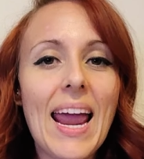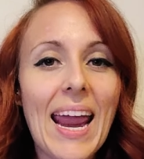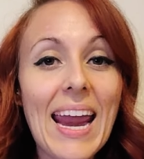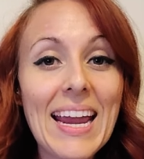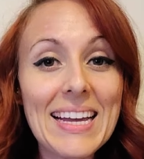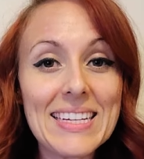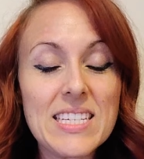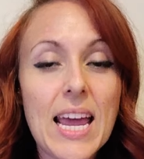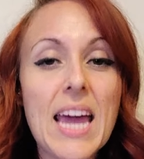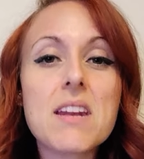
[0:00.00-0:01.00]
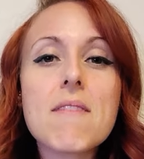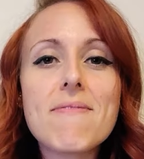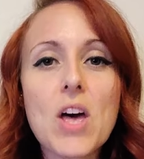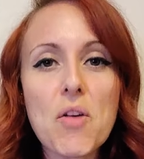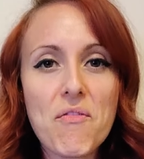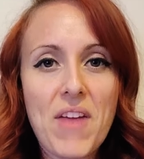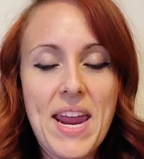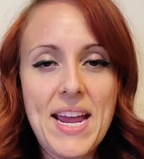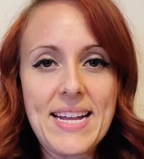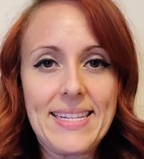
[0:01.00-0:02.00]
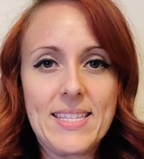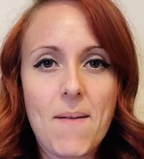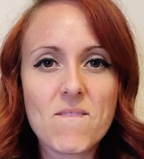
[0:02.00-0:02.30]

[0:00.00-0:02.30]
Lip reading: And NFL fans,